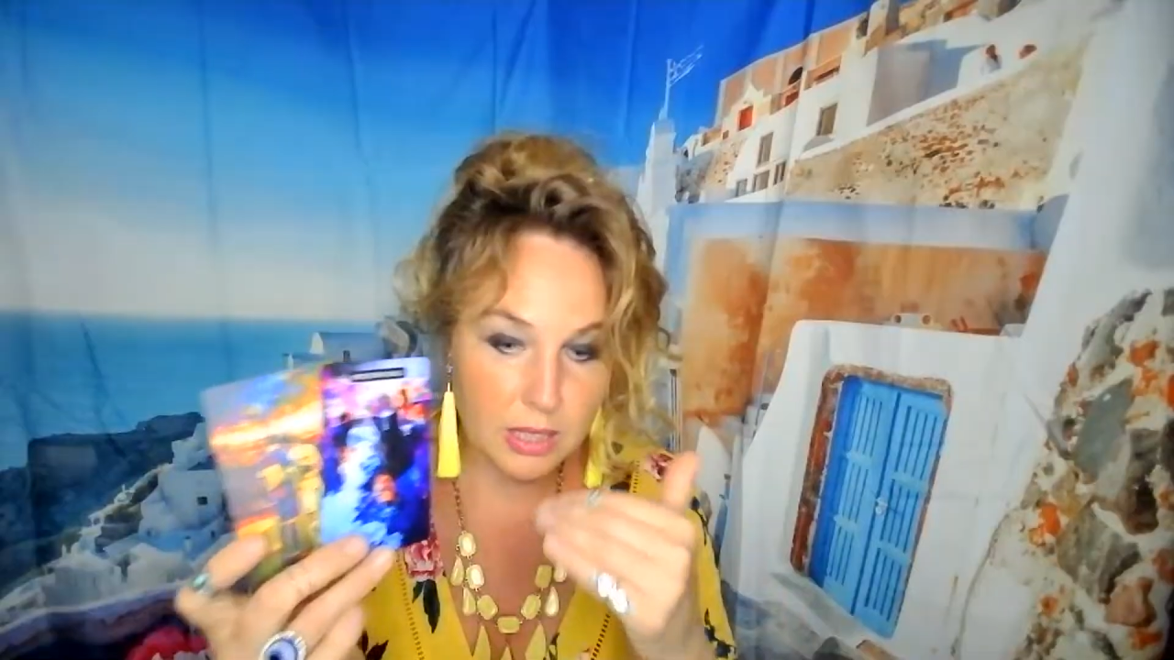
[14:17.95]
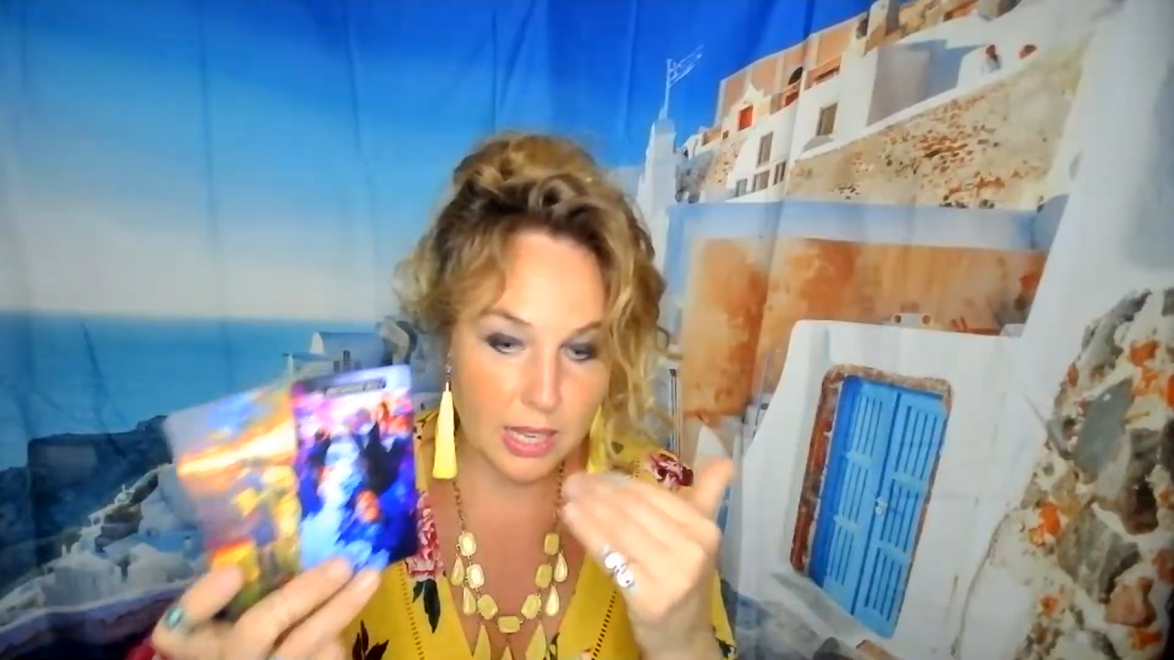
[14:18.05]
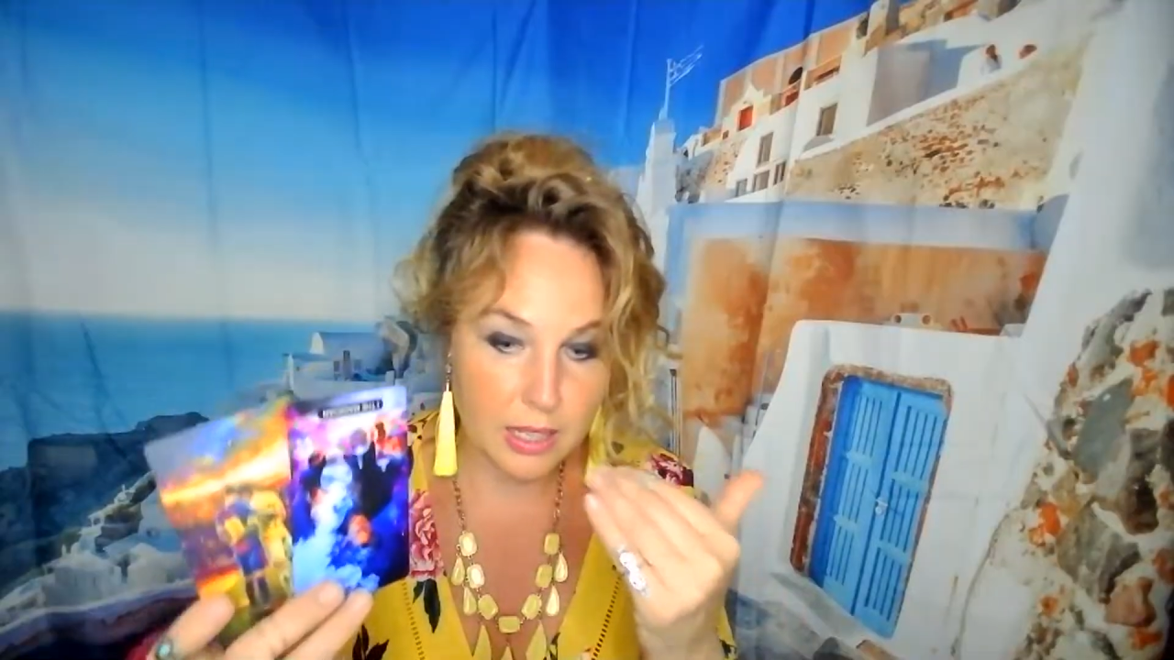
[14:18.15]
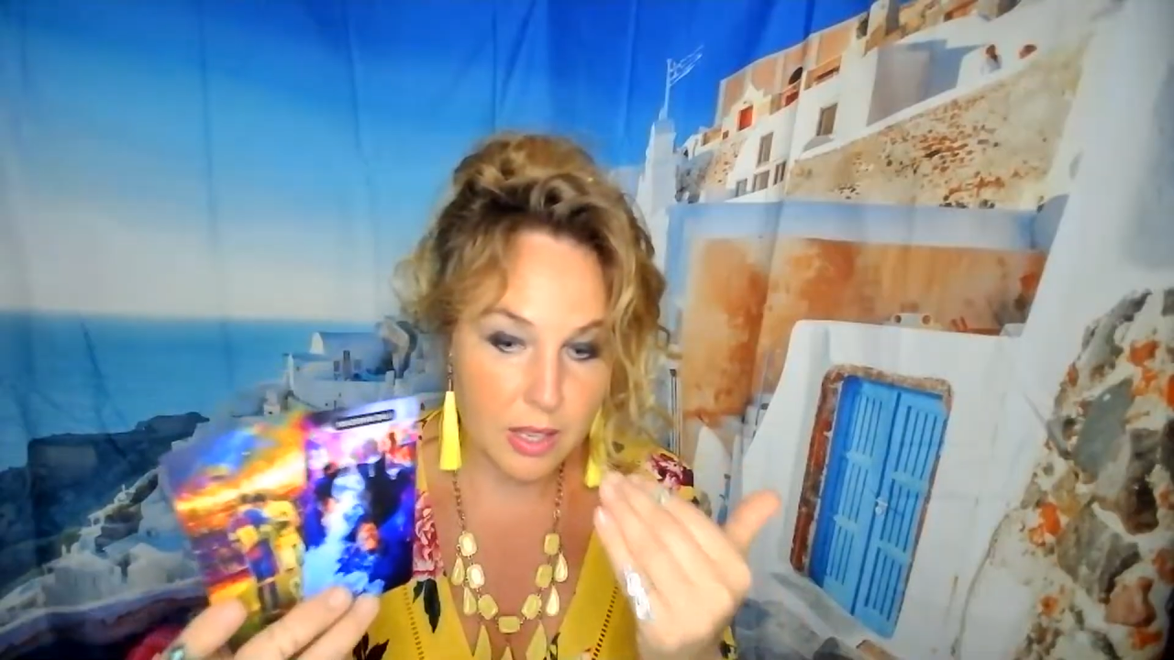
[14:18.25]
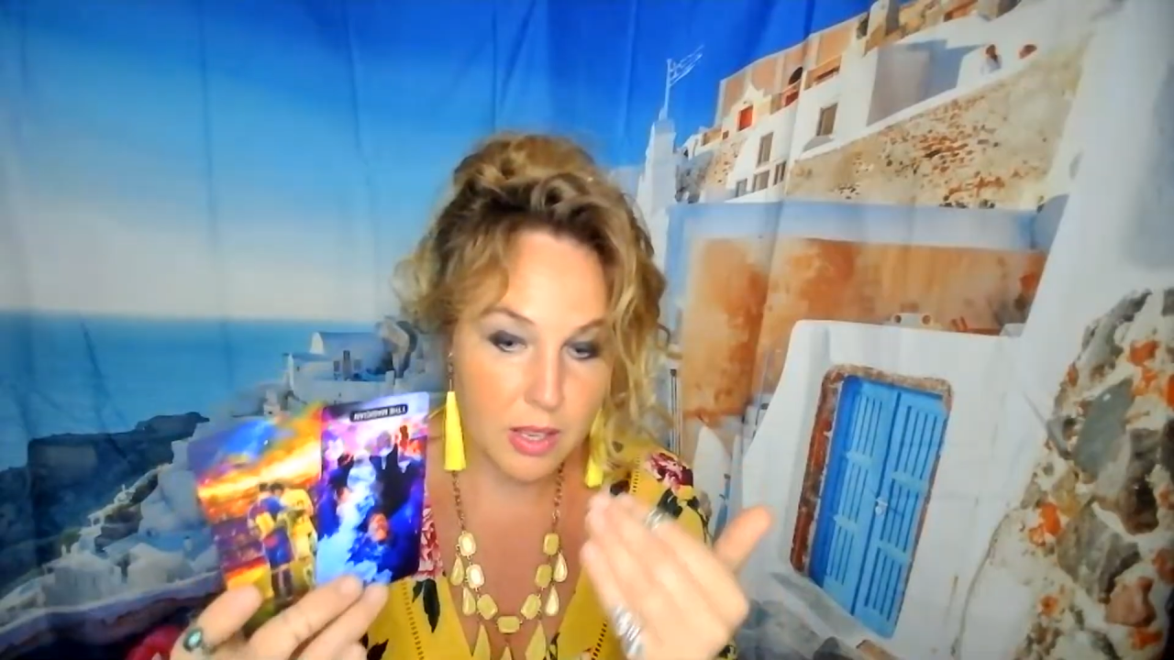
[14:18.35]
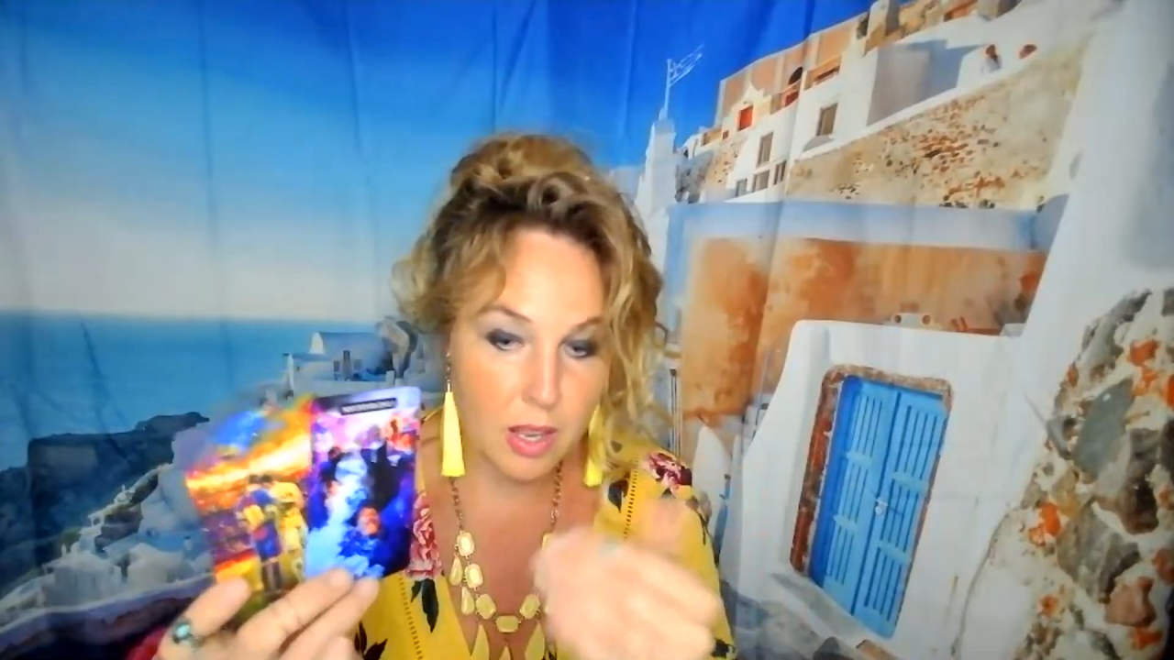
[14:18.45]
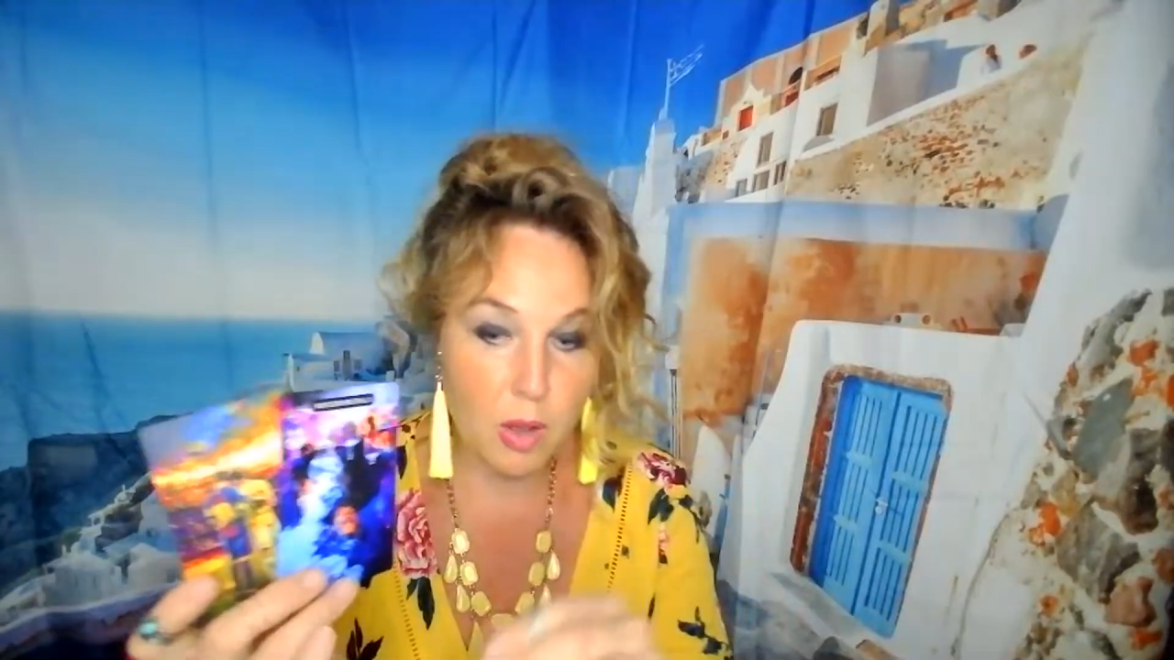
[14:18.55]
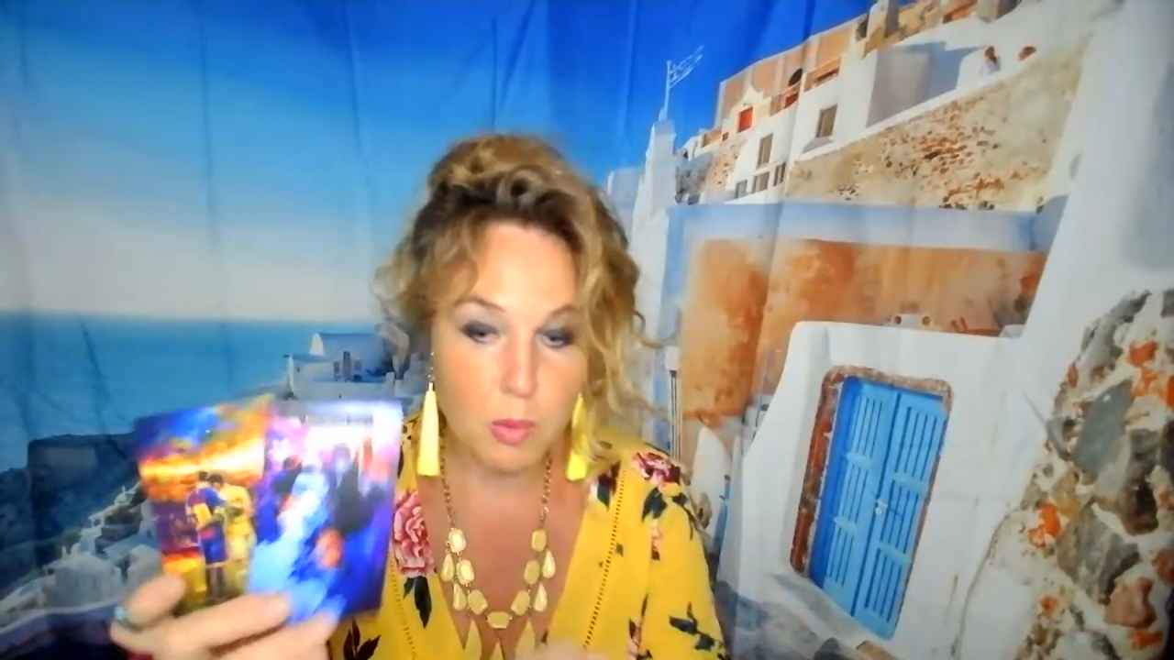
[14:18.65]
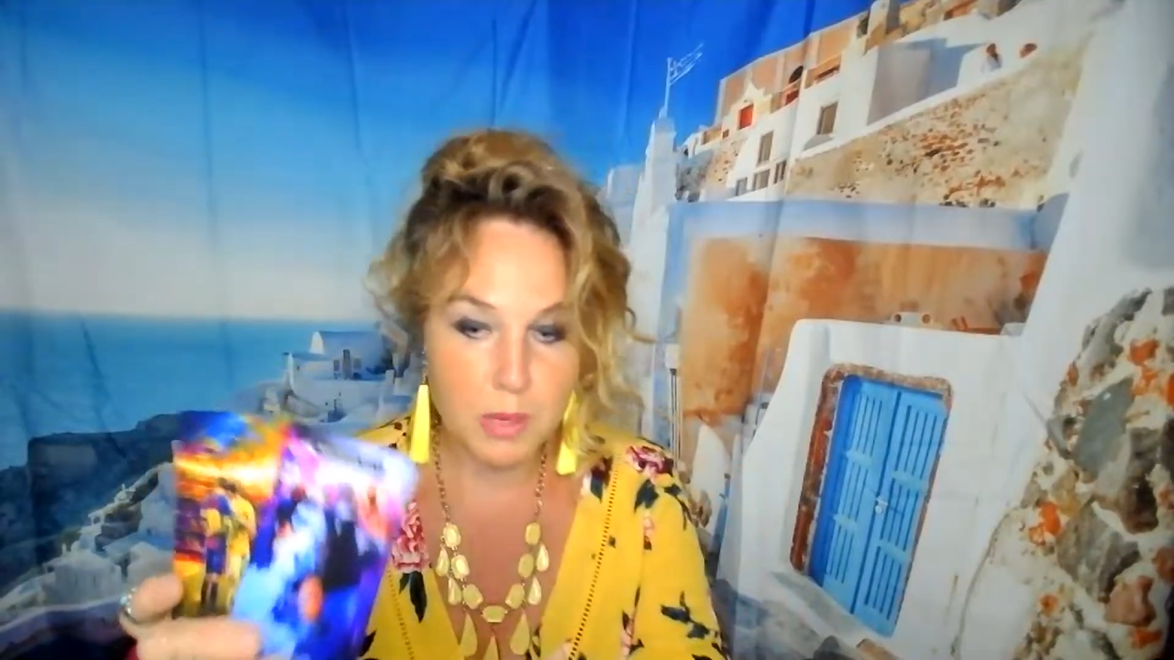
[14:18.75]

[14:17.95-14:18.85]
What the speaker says: oh, but see,